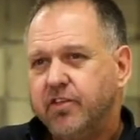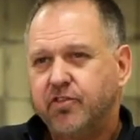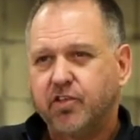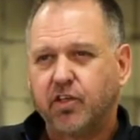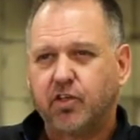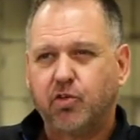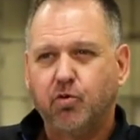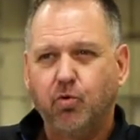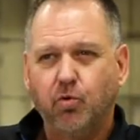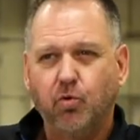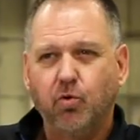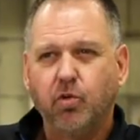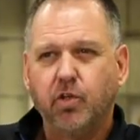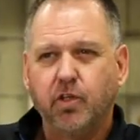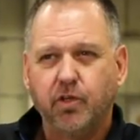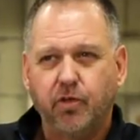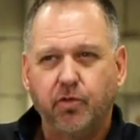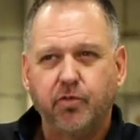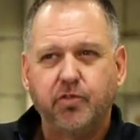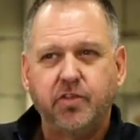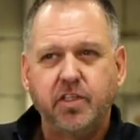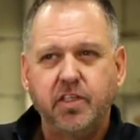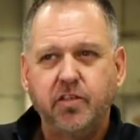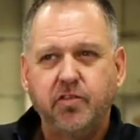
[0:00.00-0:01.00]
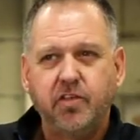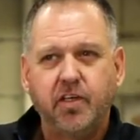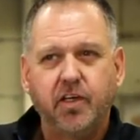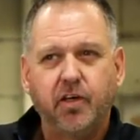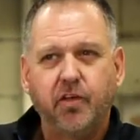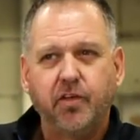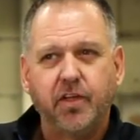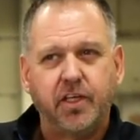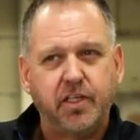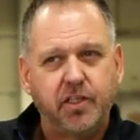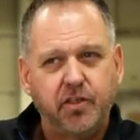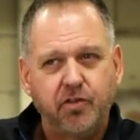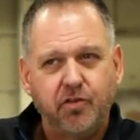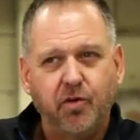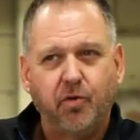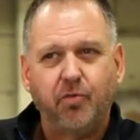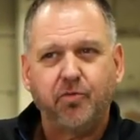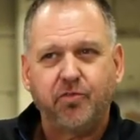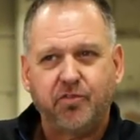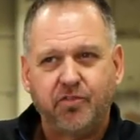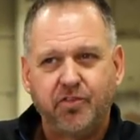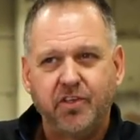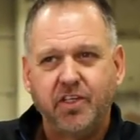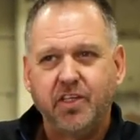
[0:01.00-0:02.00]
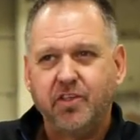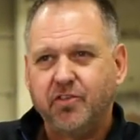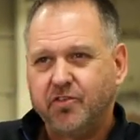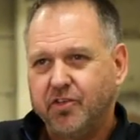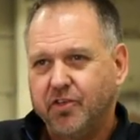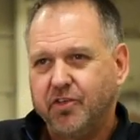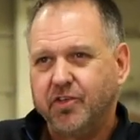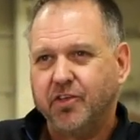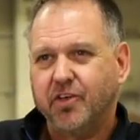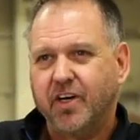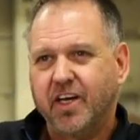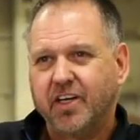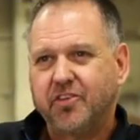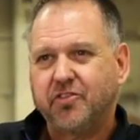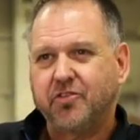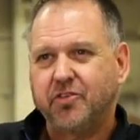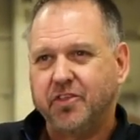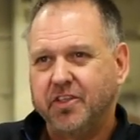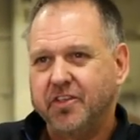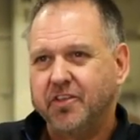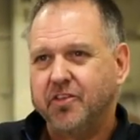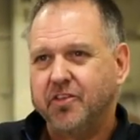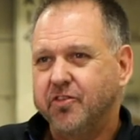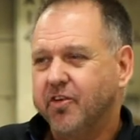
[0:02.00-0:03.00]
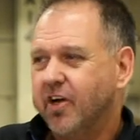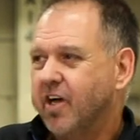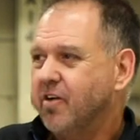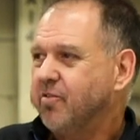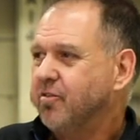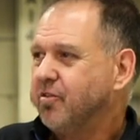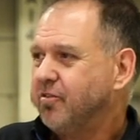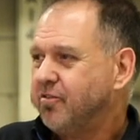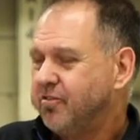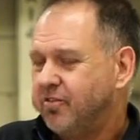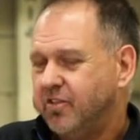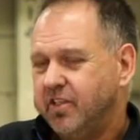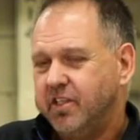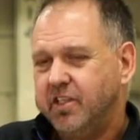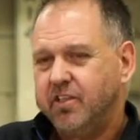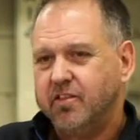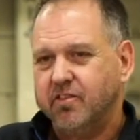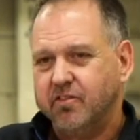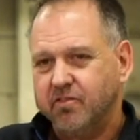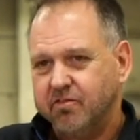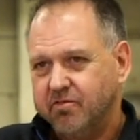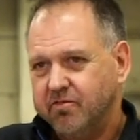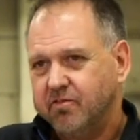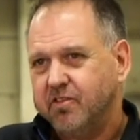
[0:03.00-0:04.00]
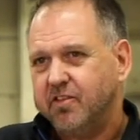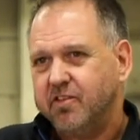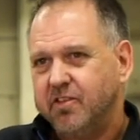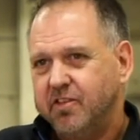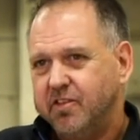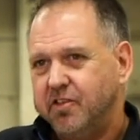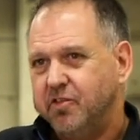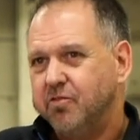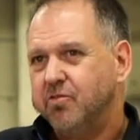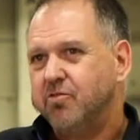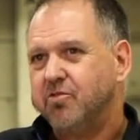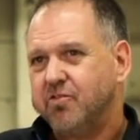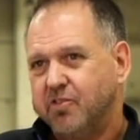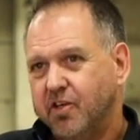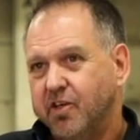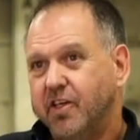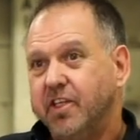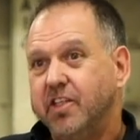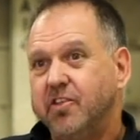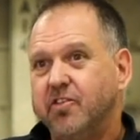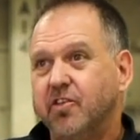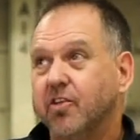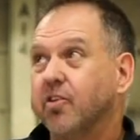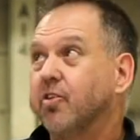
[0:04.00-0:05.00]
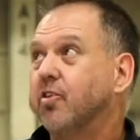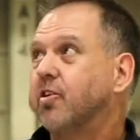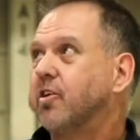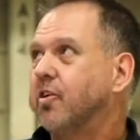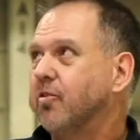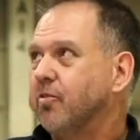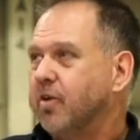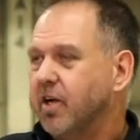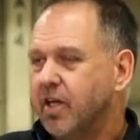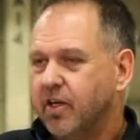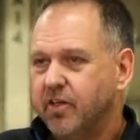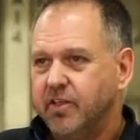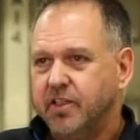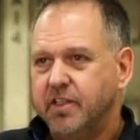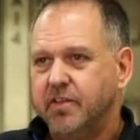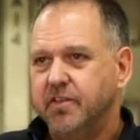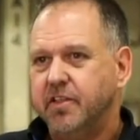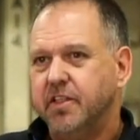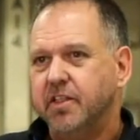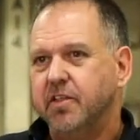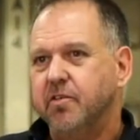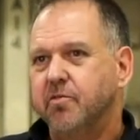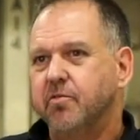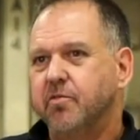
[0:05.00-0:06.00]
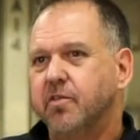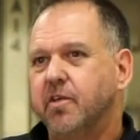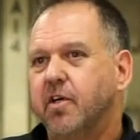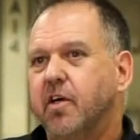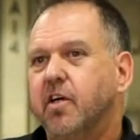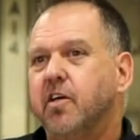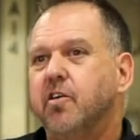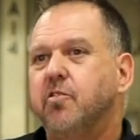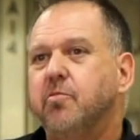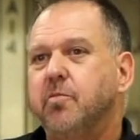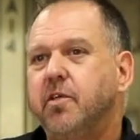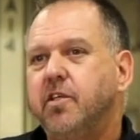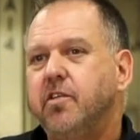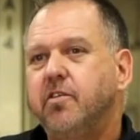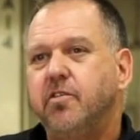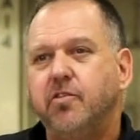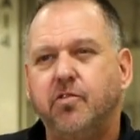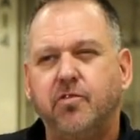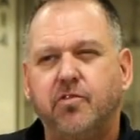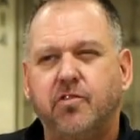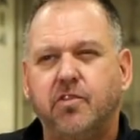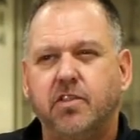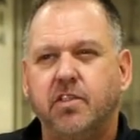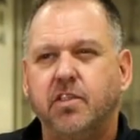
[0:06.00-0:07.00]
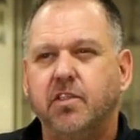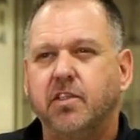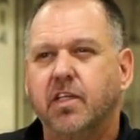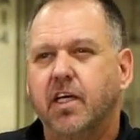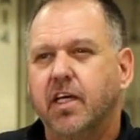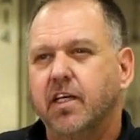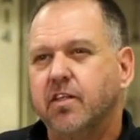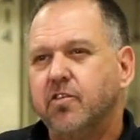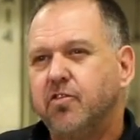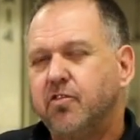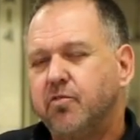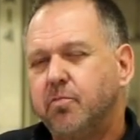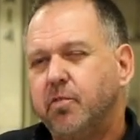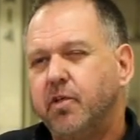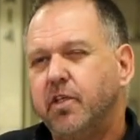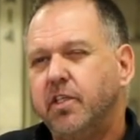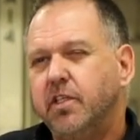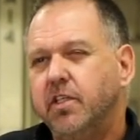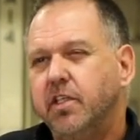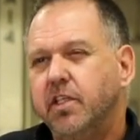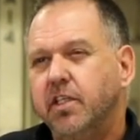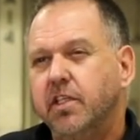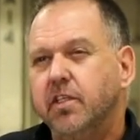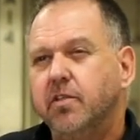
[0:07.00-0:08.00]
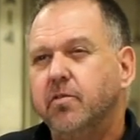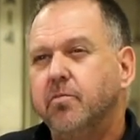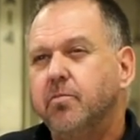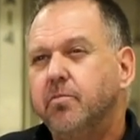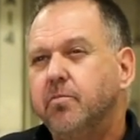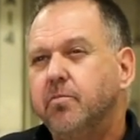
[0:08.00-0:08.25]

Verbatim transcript: it's a cool little detail that you don't see until you're actually driver's seat and you're starting to look around in the environment and you see that. It's pretty neat.